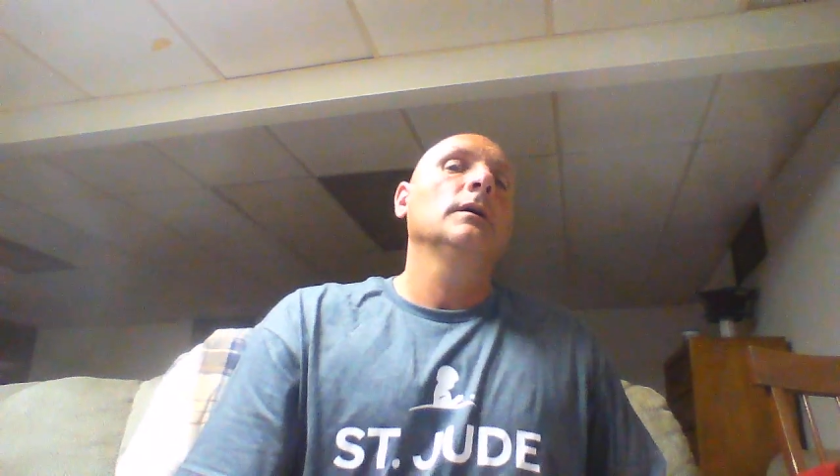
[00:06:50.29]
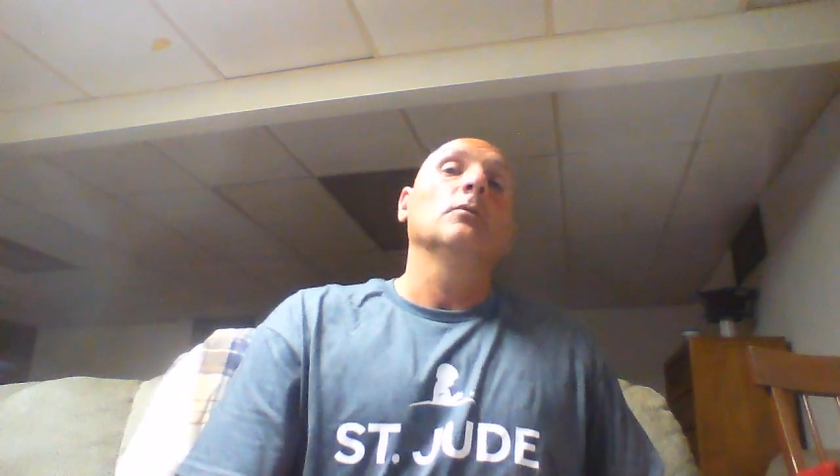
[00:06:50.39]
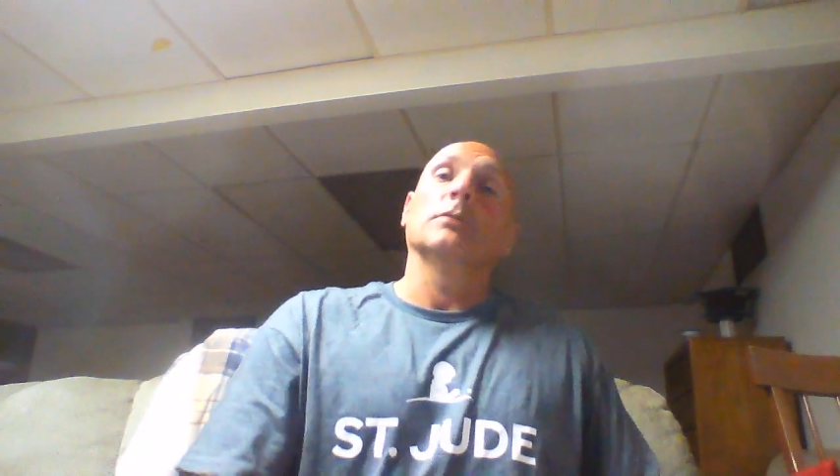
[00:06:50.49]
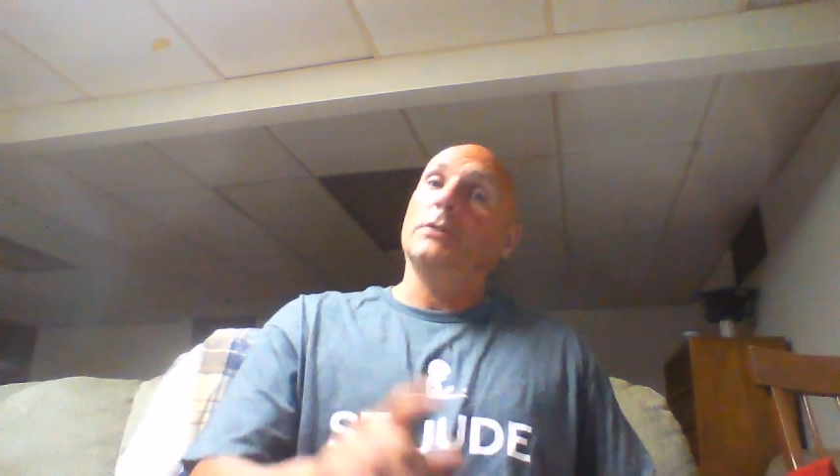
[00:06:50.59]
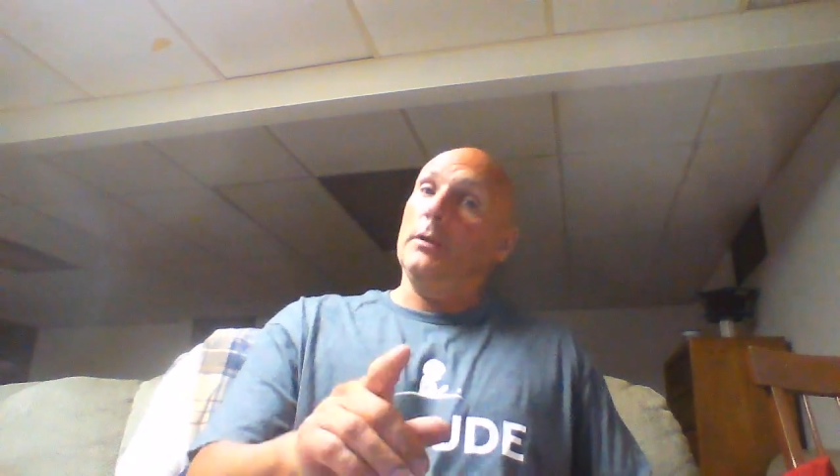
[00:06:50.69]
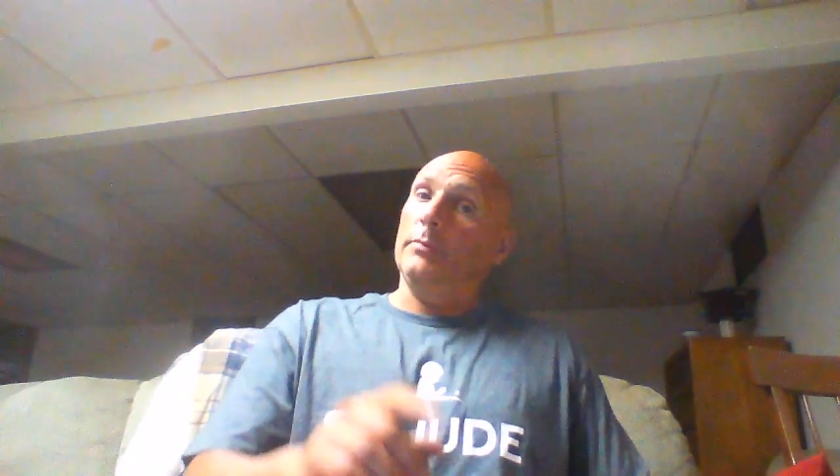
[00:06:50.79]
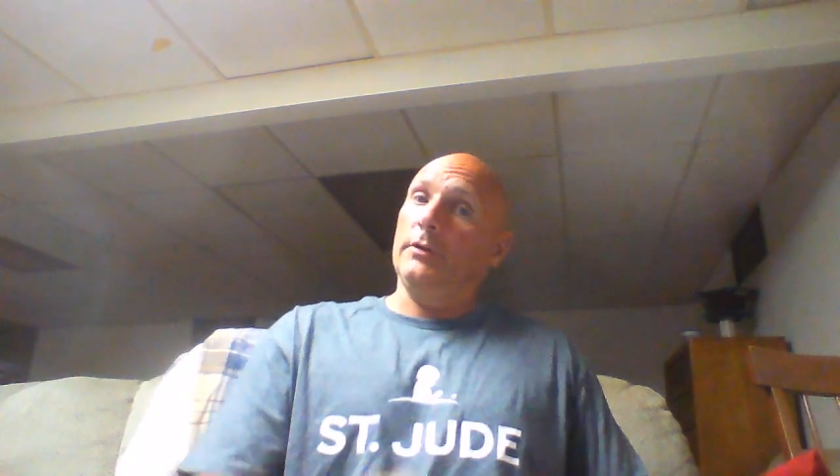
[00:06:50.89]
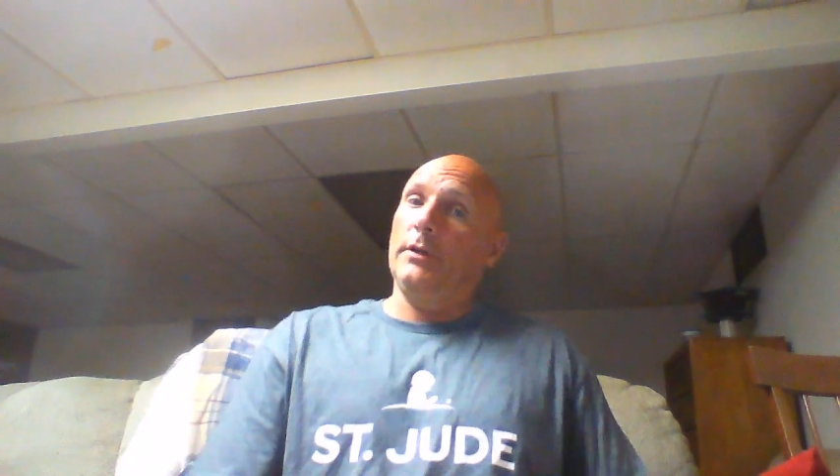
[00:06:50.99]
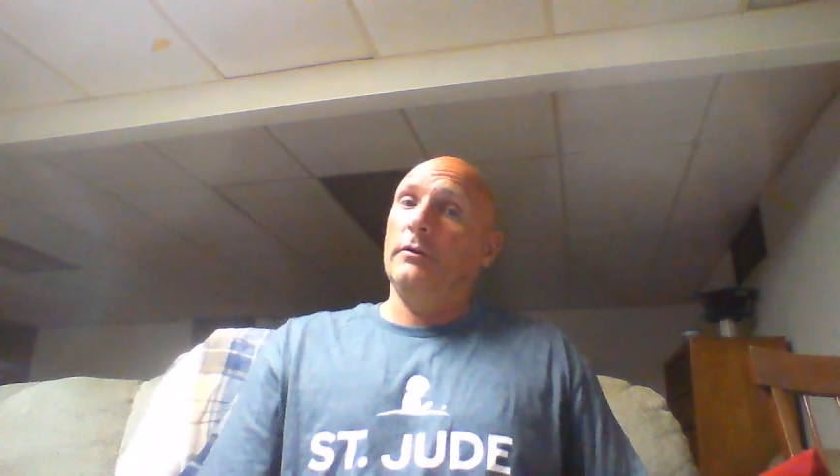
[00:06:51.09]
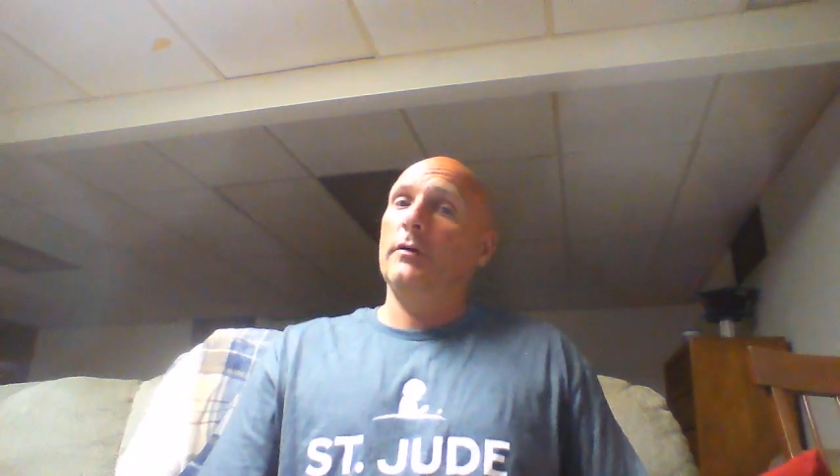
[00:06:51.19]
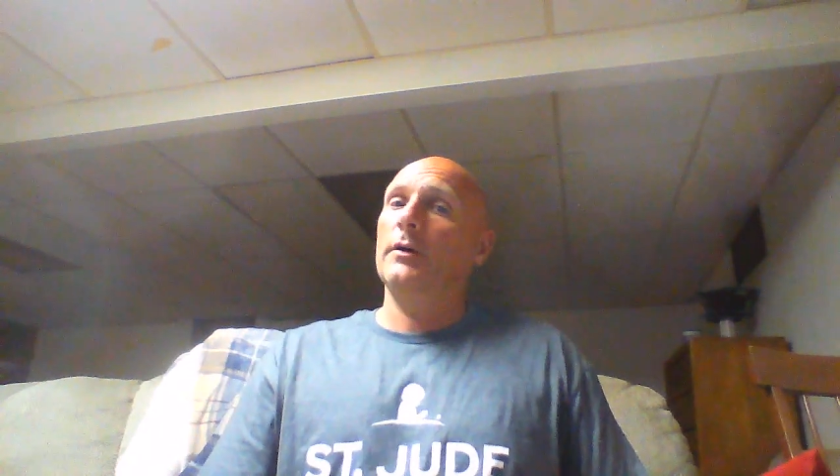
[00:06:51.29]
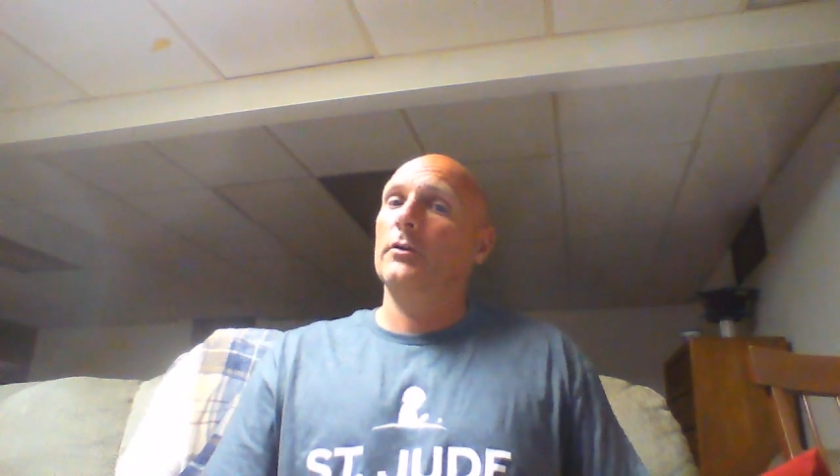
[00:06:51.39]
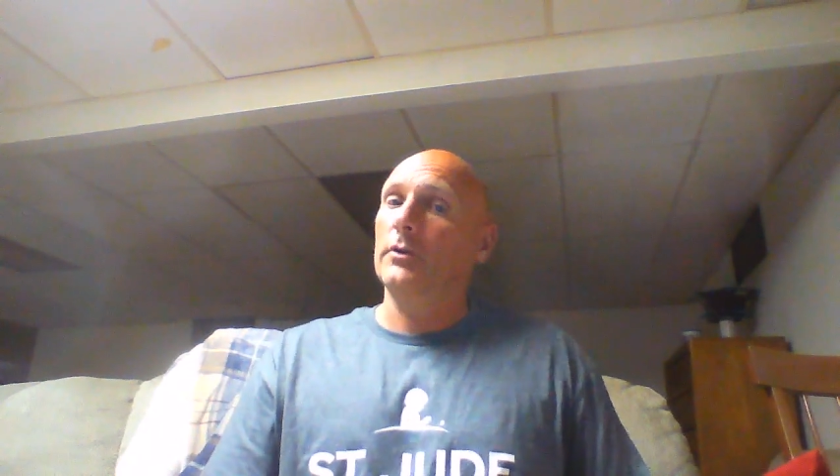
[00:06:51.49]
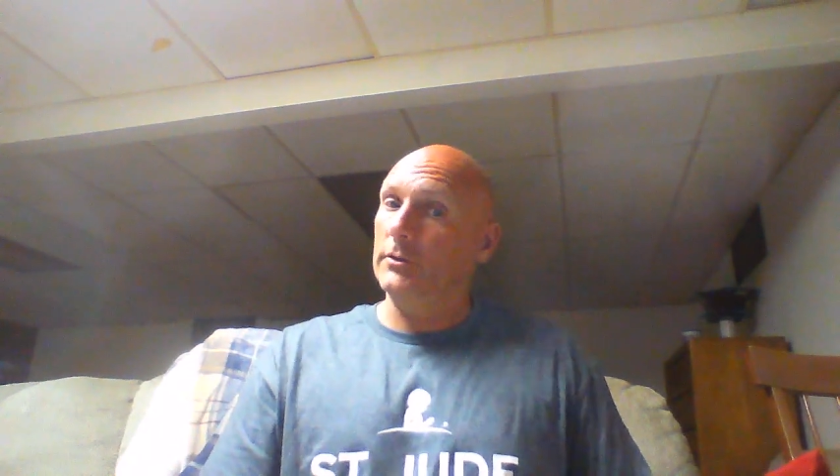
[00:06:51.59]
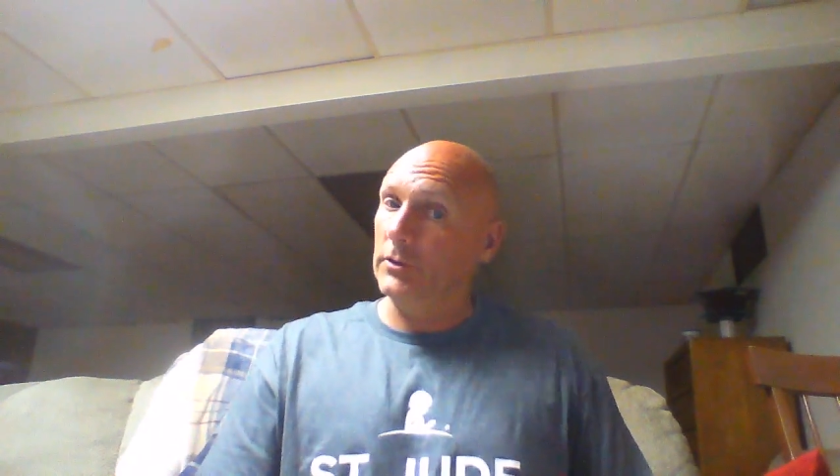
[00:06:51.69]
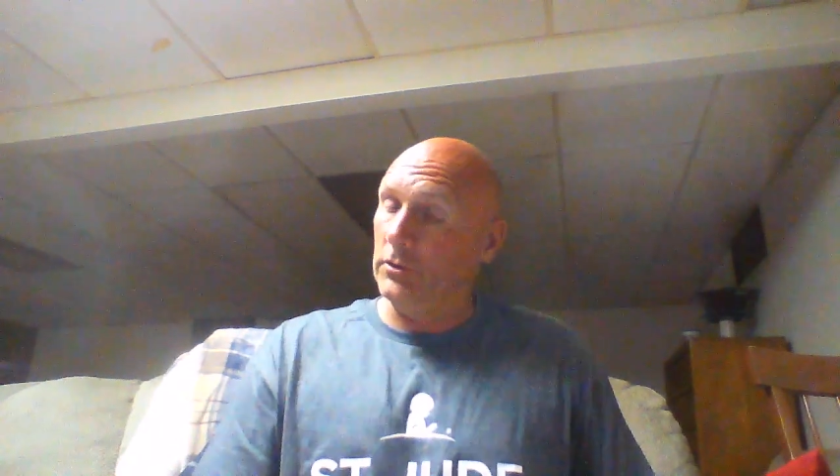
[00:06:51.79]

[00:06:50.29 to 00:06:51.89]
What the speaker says: which I believe there's a